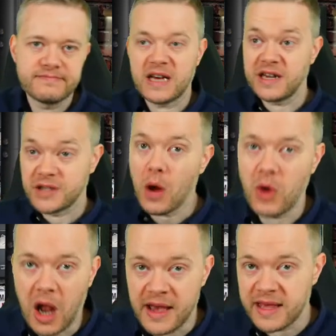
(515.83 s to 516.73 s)
and I don't
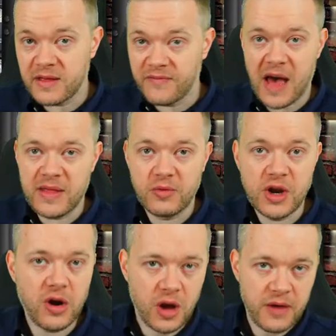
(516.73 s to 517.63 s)
like the fact that we're
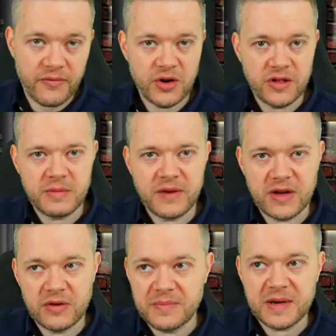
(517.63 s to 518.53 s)
not going for another
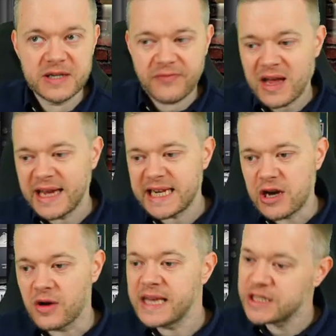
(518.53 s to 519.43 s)
midfielder because Frankie de
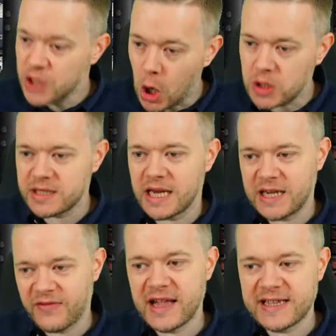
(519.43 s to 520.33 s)
Jong is not a
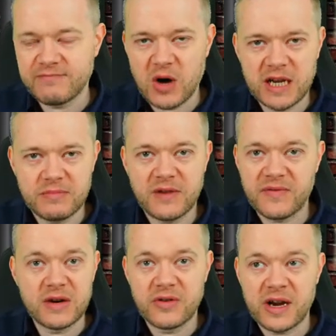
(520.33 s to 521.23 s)
defensive minded midfielder.